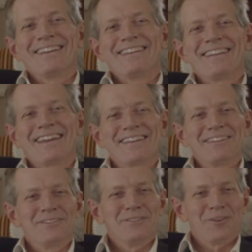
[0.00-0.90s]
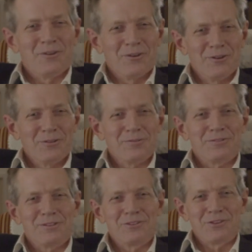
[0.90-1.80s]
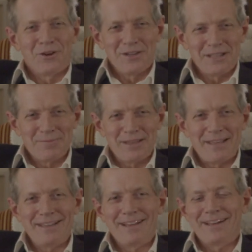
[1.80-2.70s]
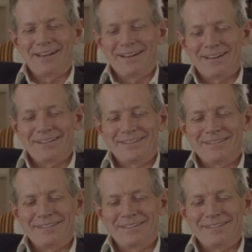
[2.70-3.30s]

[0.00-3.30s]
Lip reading: Thank you all for joining me. I